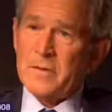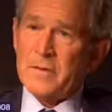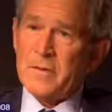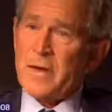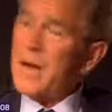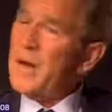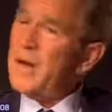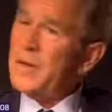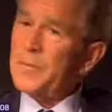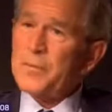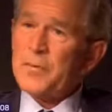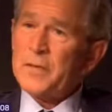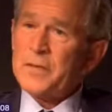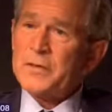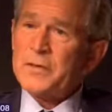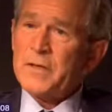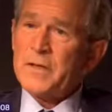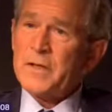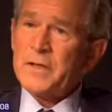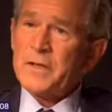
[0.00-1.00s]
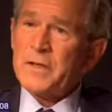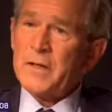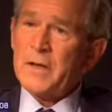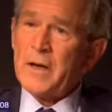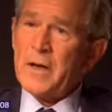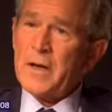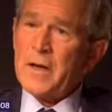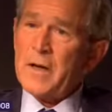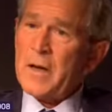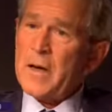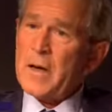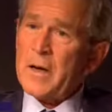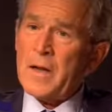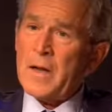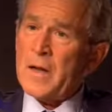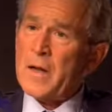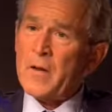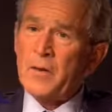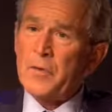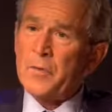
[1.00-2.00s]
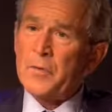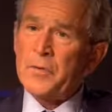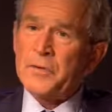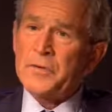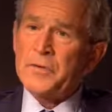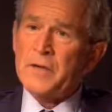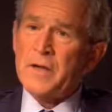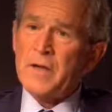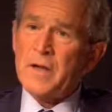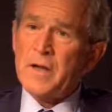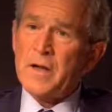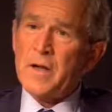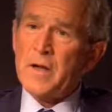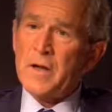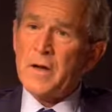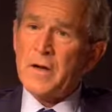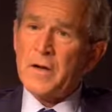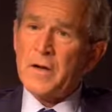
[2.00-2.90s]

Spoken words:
And I didn't appreciate it then, and I don't appreciate it now.